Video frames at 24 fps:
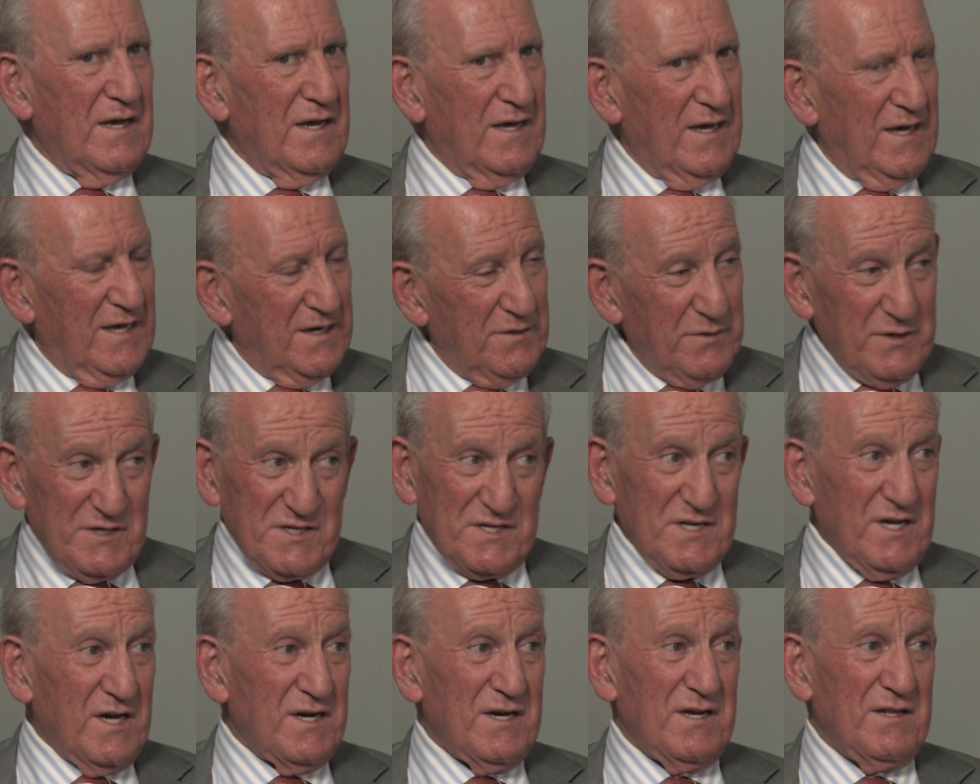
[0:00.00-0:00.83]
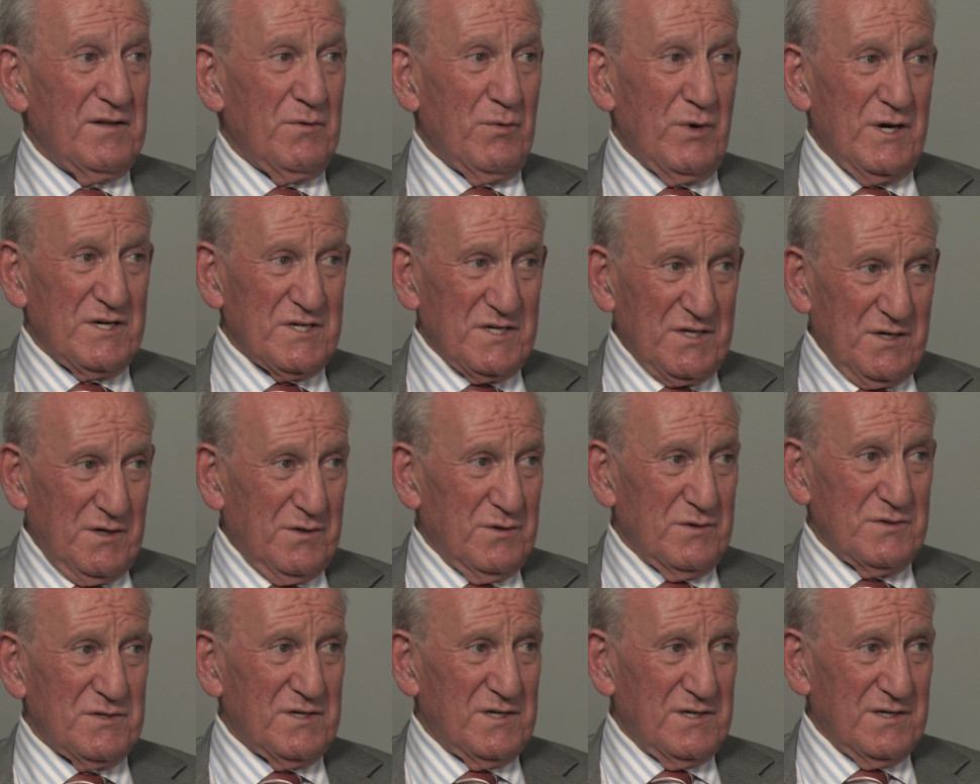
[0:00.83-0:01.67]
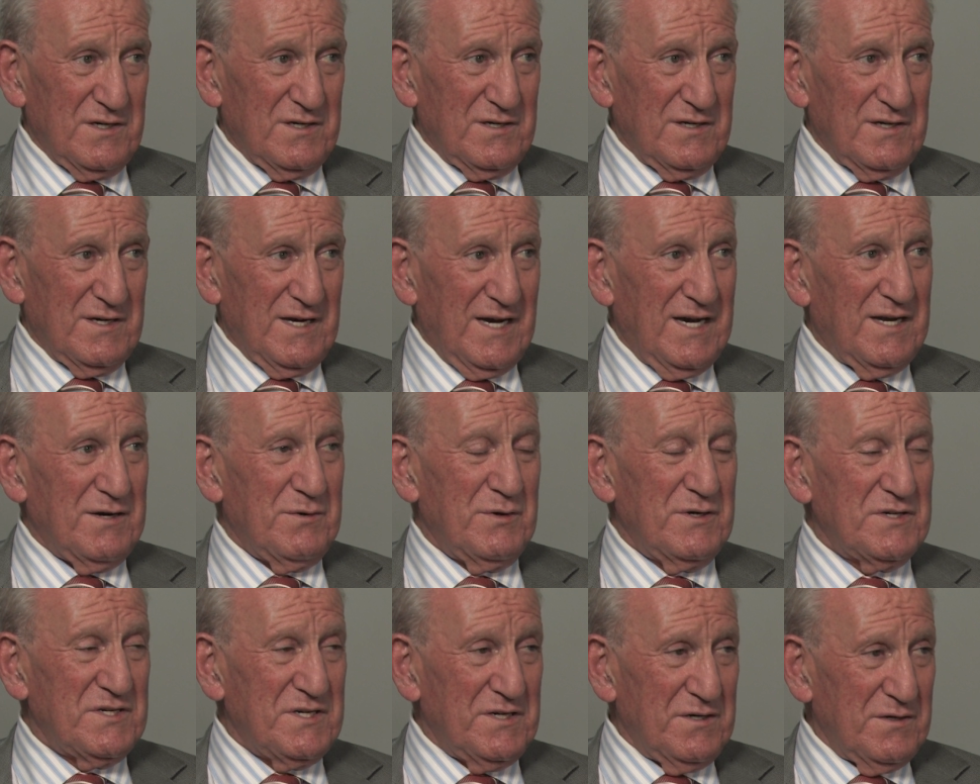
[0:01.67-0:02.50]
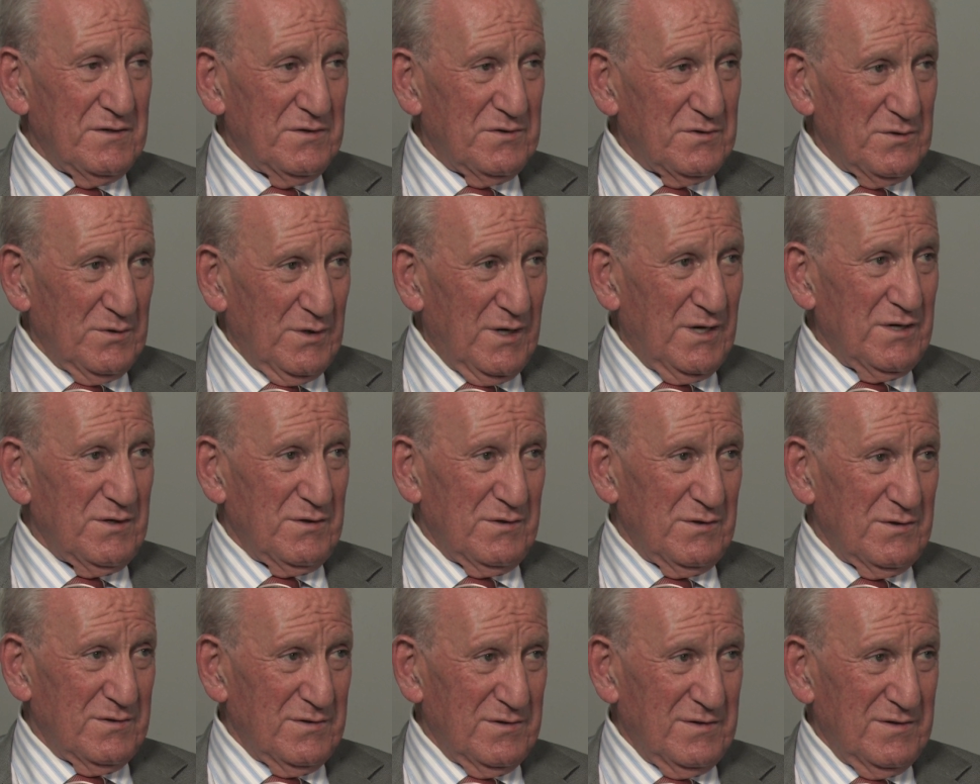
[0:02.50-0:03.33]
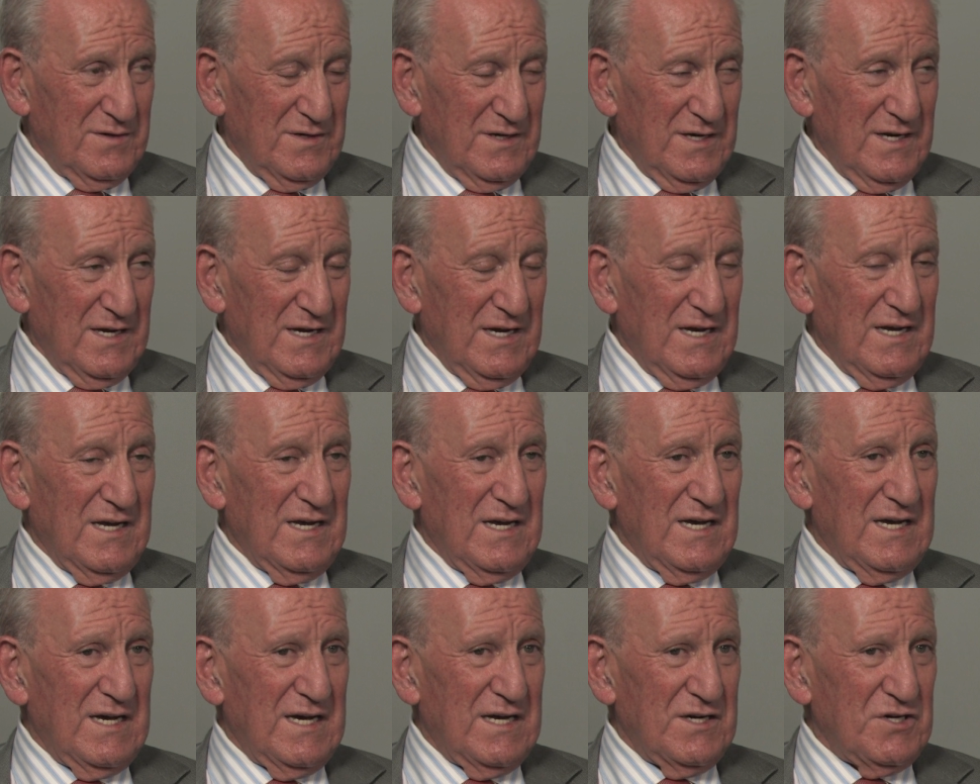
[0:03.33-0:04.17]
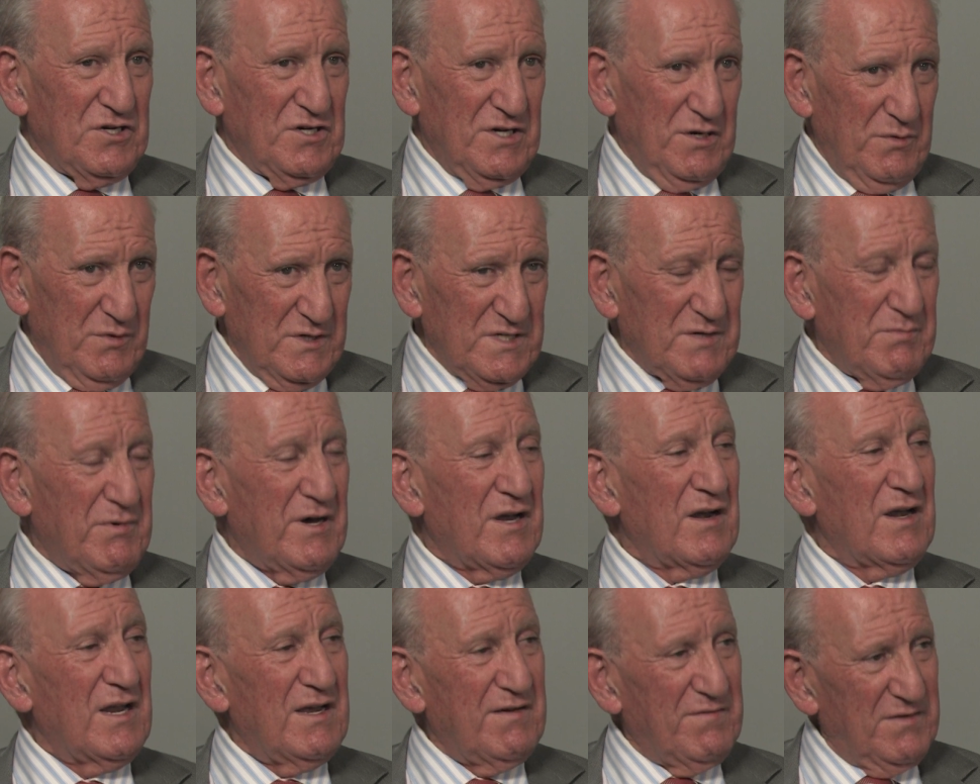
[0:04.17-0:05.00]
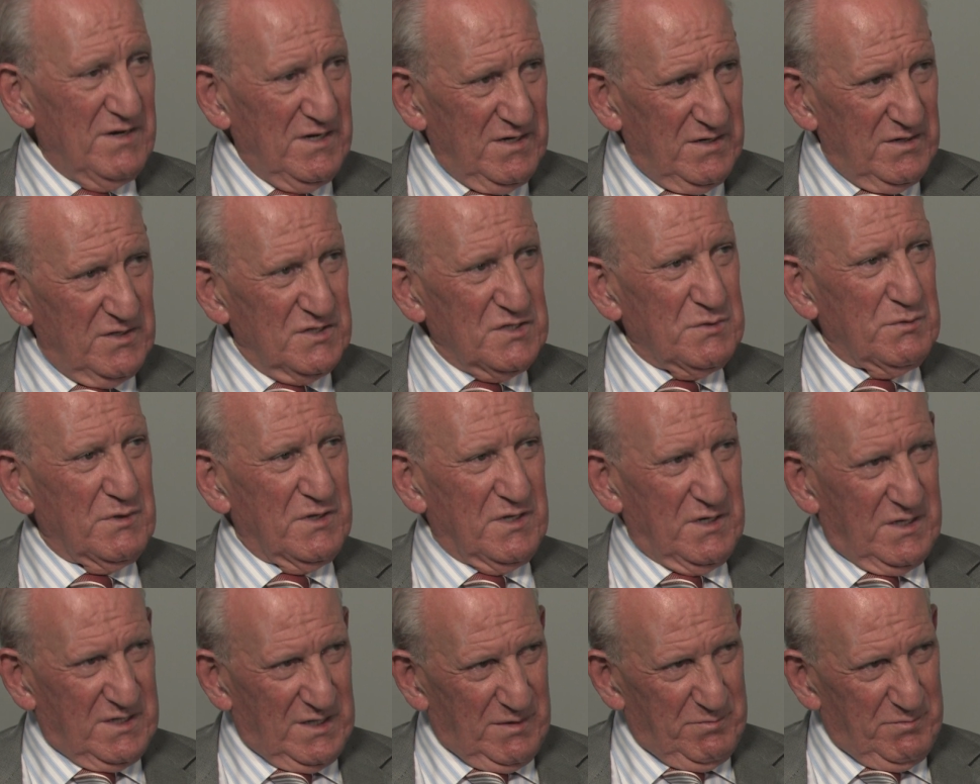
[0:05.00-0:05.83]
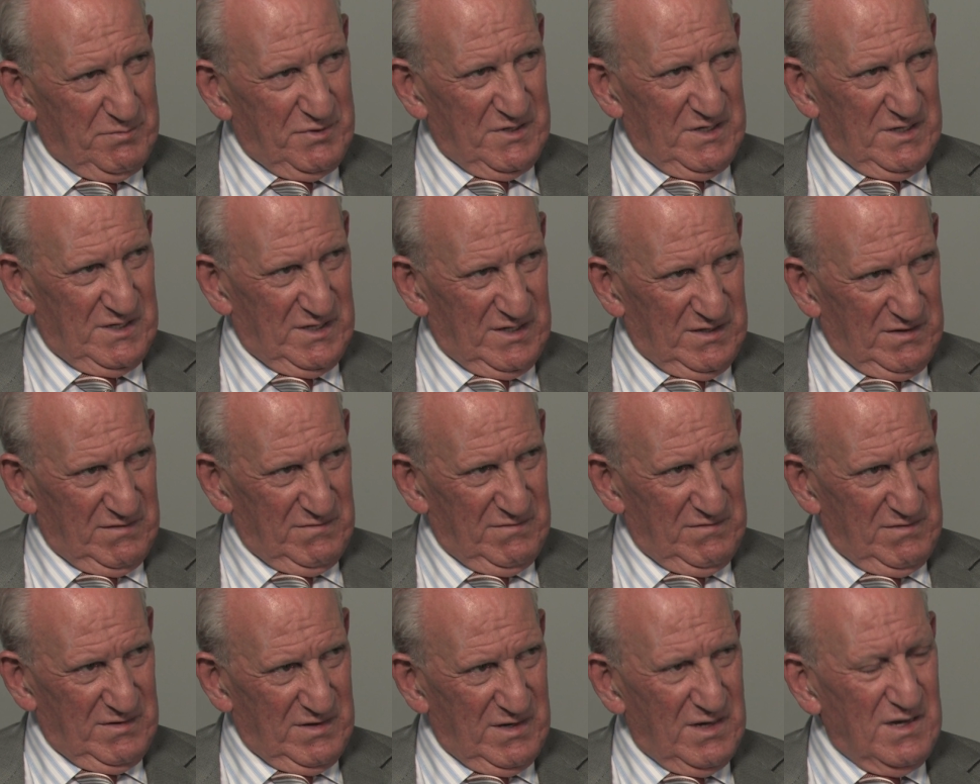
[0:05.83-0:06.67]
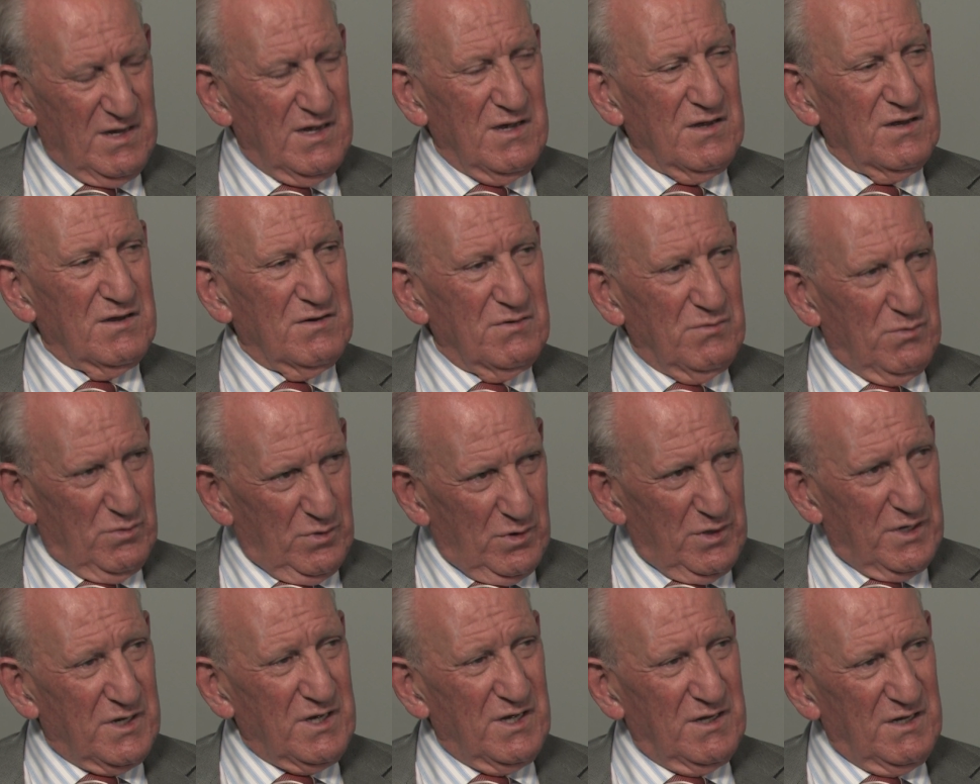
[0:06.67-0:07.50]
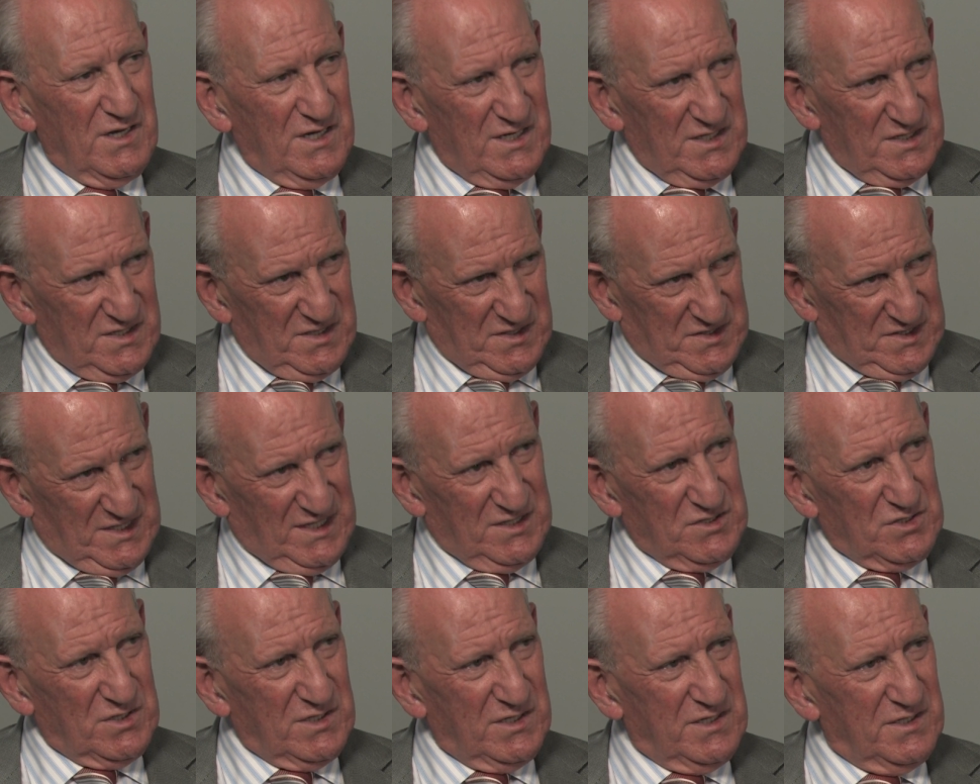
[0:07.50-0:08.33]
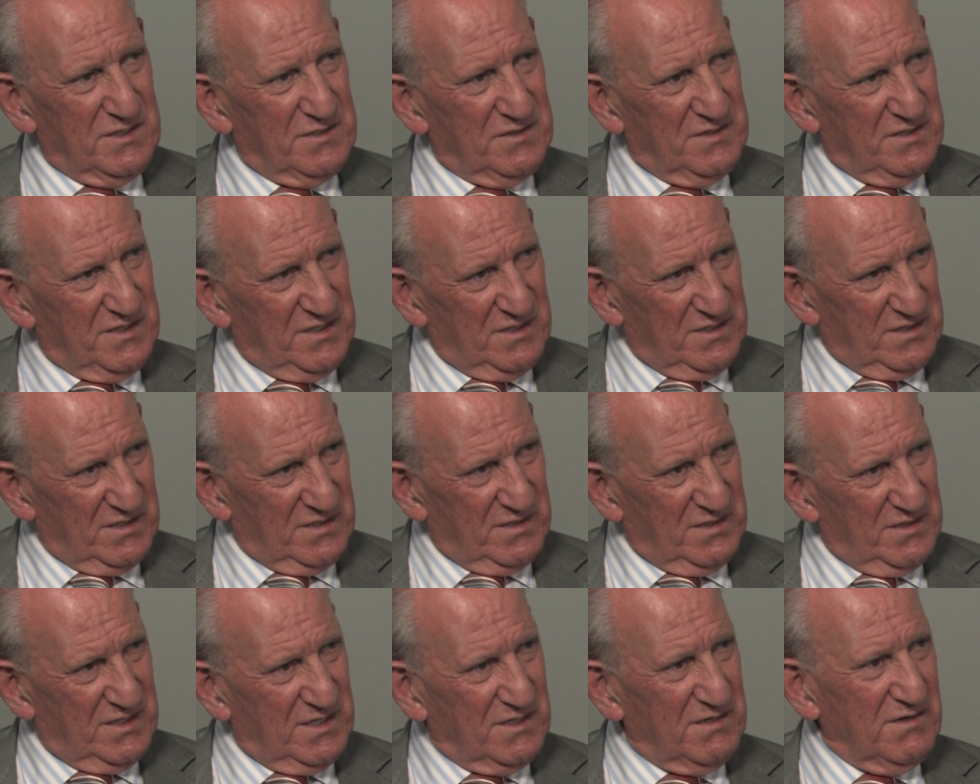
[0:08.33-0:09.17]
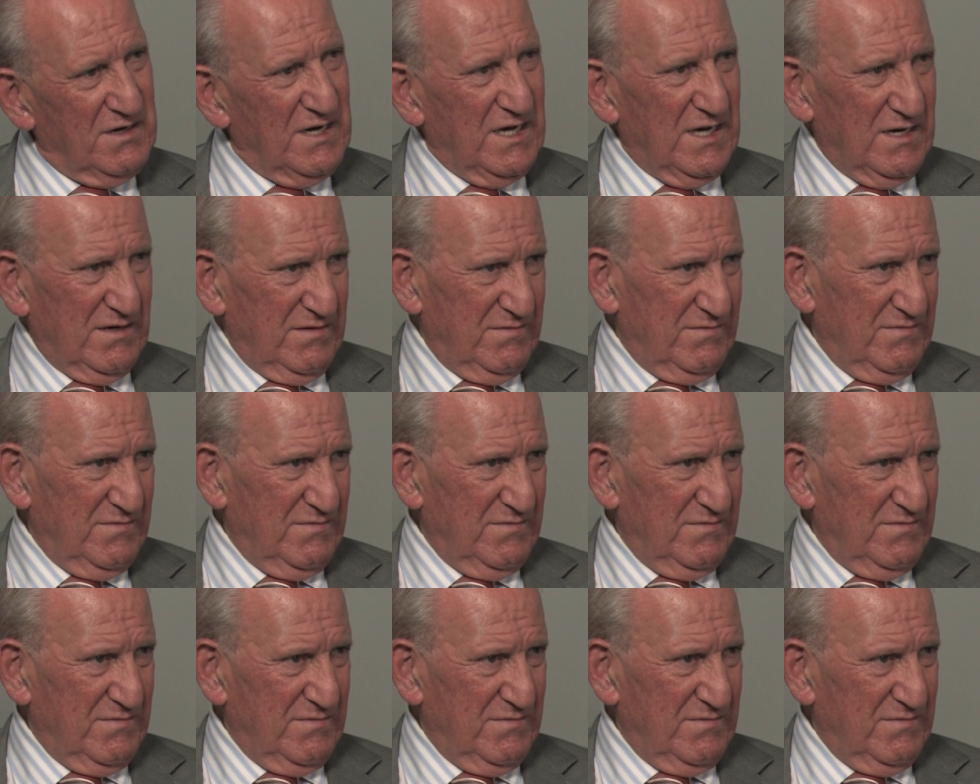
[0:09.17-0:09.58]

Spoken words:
Andrea is not on the West Coast. Andrea is here in Toronto. Okay. And she was about 11 years with the company, working essentially in the internet.